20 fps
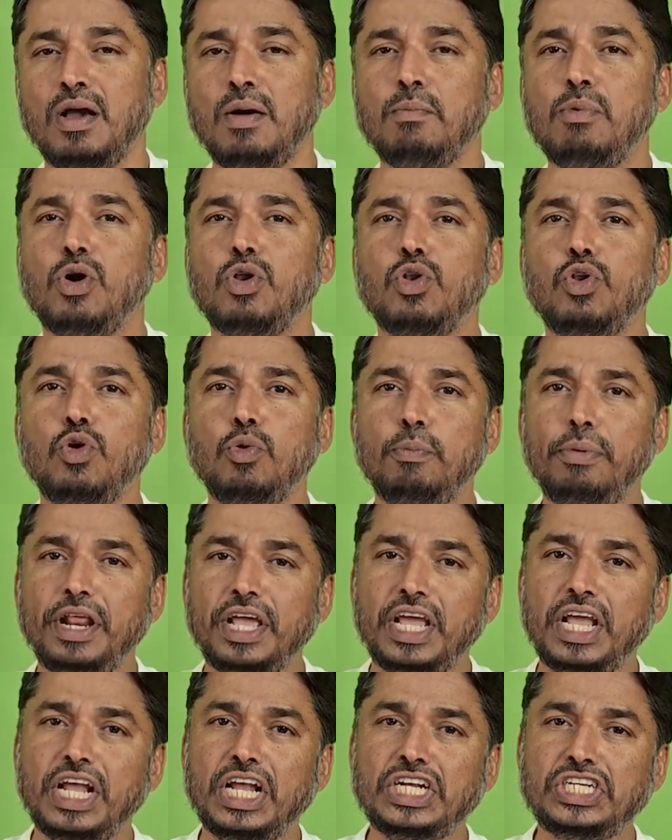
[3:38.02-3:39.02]
For
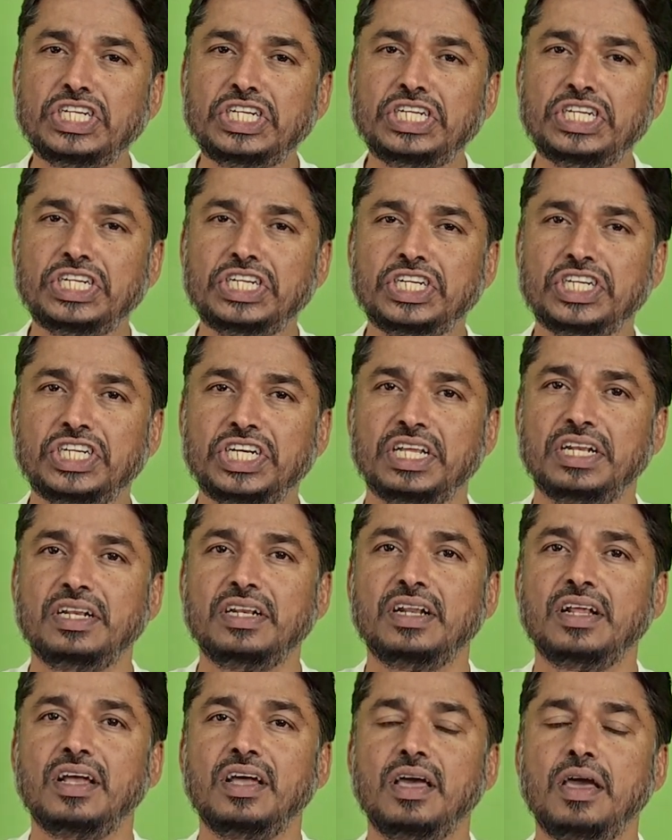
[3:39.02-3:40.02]

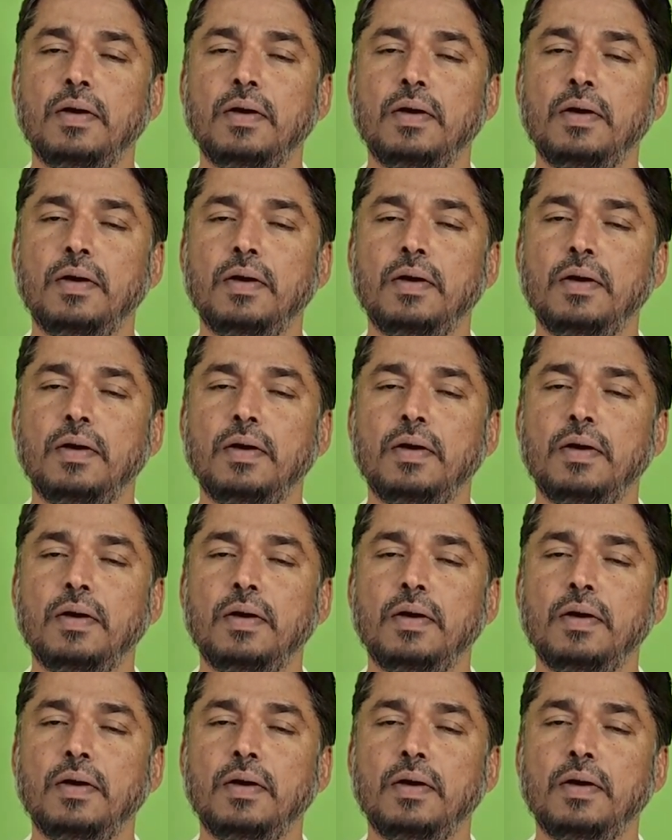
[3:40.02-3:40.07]
lubrication,